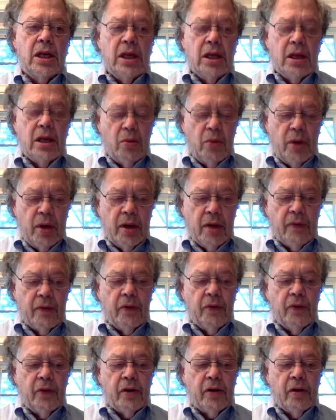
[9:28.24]
We have a
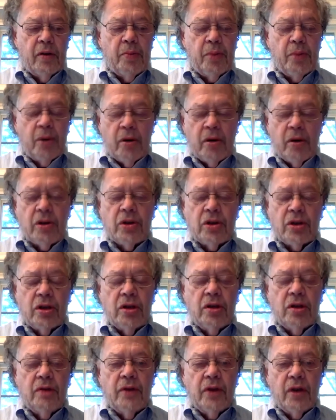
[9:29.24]
very partisan
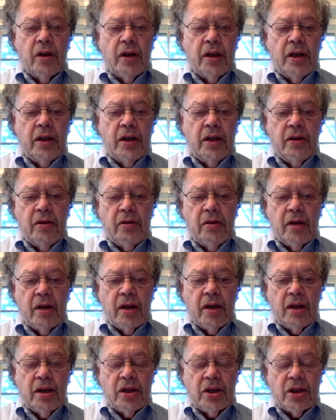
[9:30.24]
divide in the
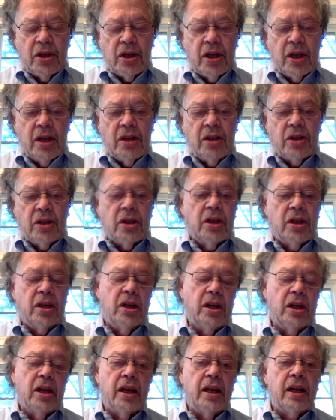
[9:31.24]
United States
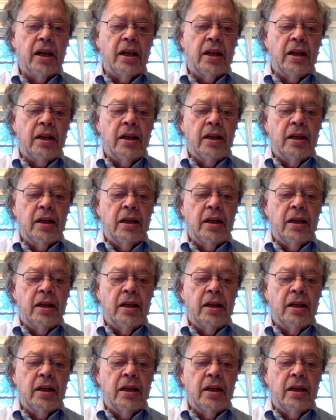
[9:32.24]
today,